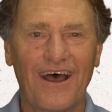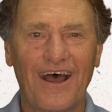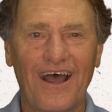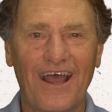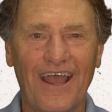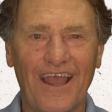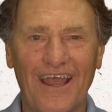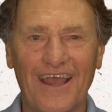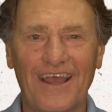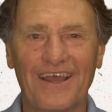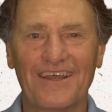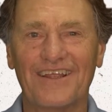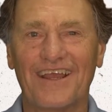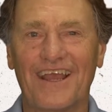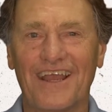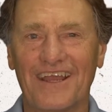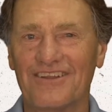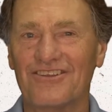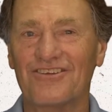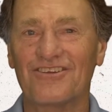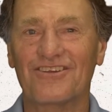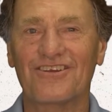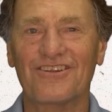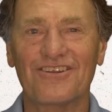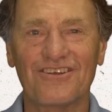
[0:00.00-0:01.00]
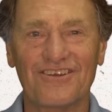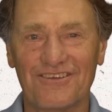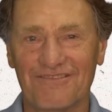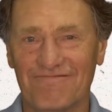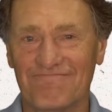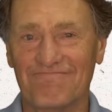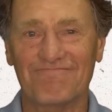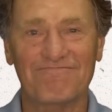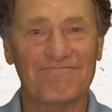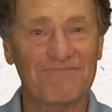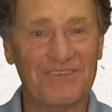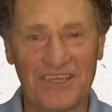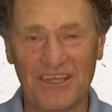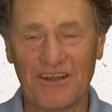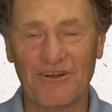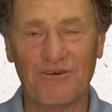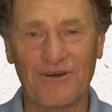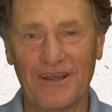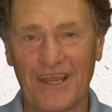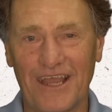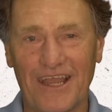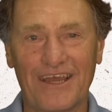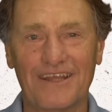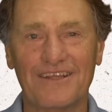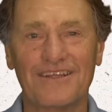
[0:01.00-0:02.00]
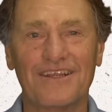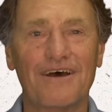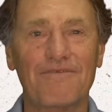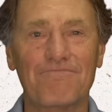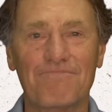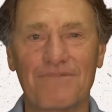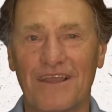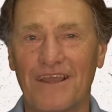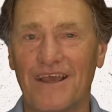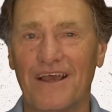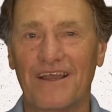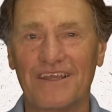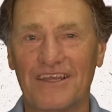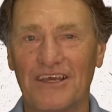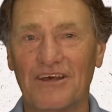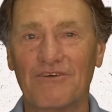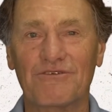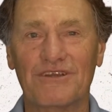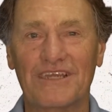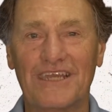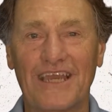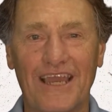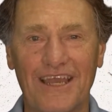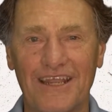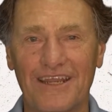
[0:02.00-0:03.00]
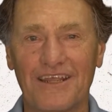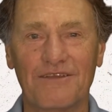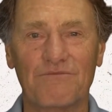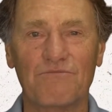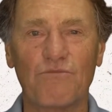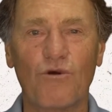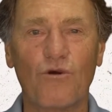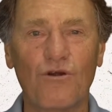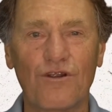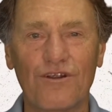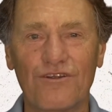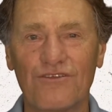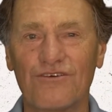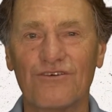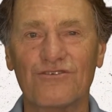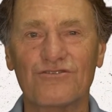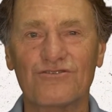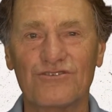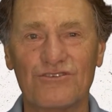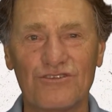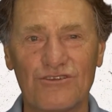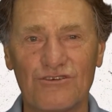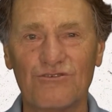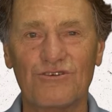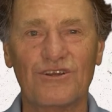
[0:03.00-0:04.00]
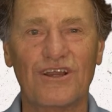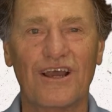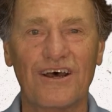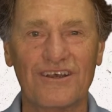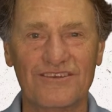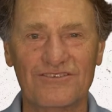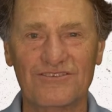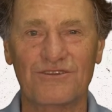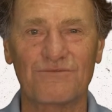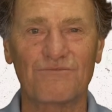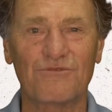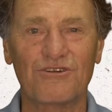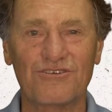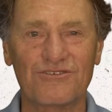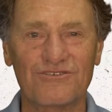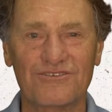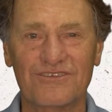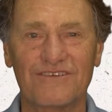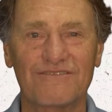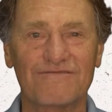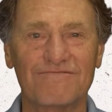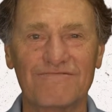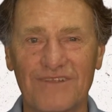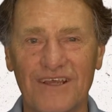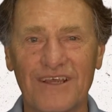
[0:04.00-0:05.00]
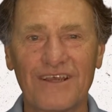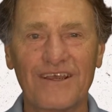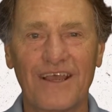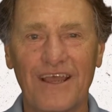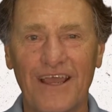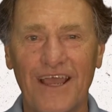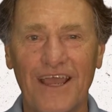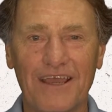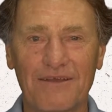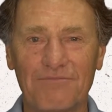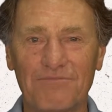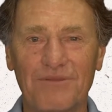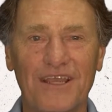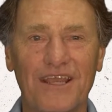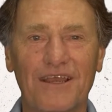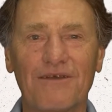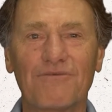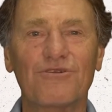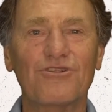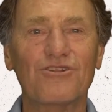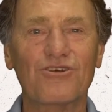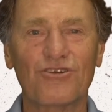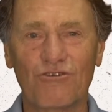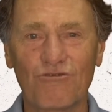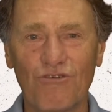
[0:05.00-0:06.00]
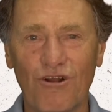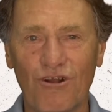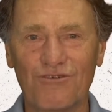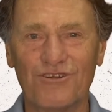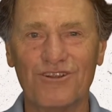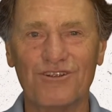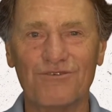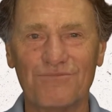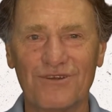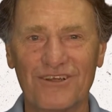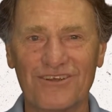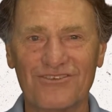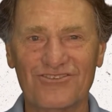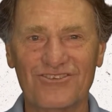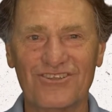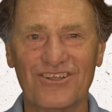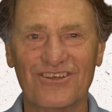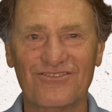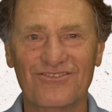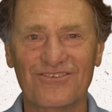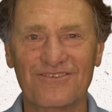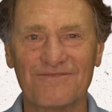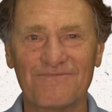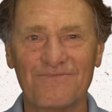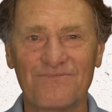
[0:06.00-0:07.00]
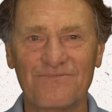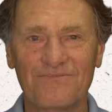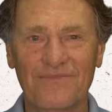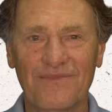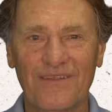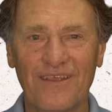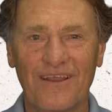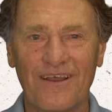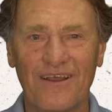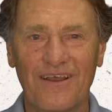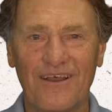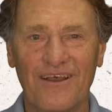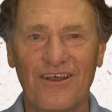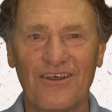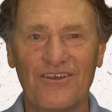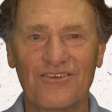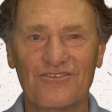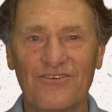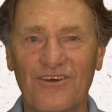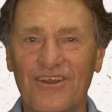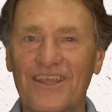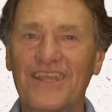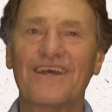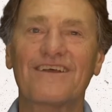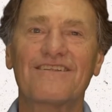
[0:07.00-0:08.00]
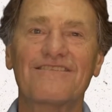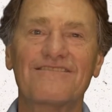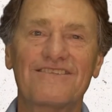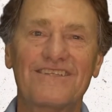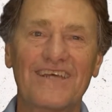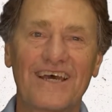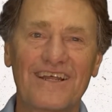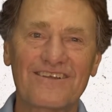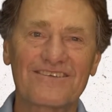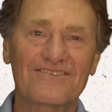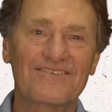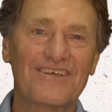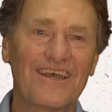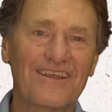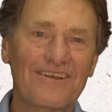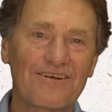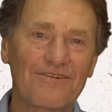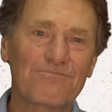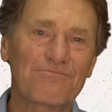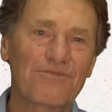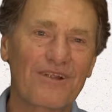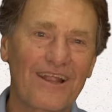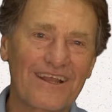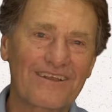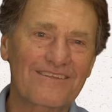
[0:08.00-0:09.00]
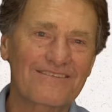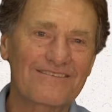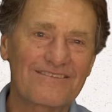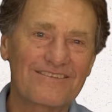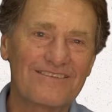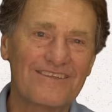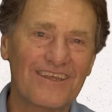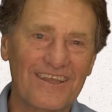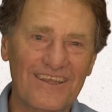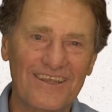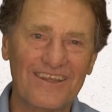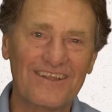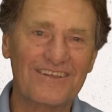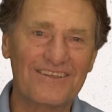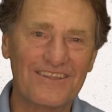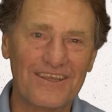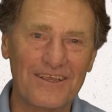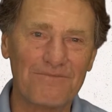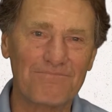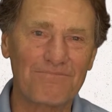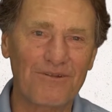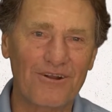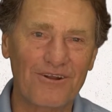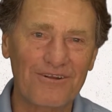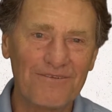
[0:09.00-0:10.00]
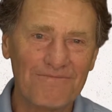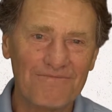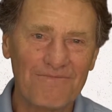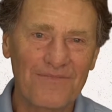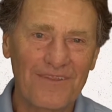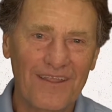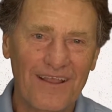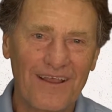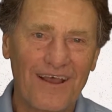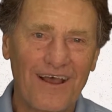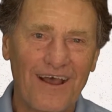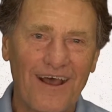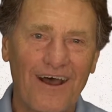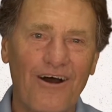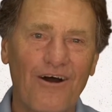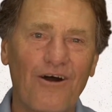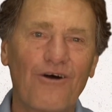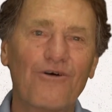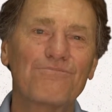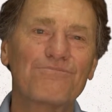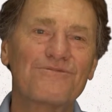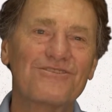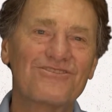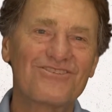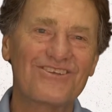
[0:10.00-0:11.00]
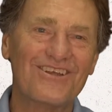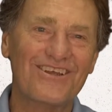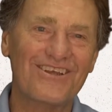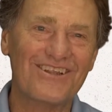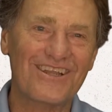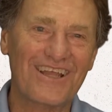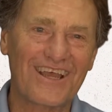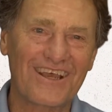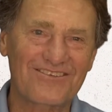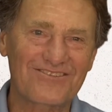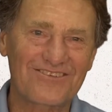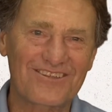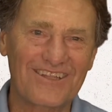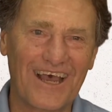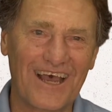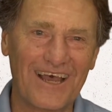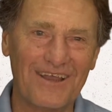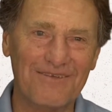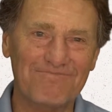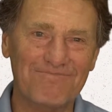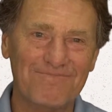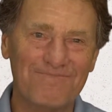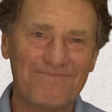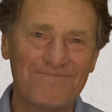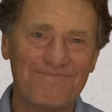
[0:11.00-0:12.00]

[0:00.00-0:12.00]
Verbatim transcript: and, and you're going to you know end up you know gaining more of those new customers and and be able to grow your business. So again, Dennis Engelbrecht, digging deeper. Hope to see you next time.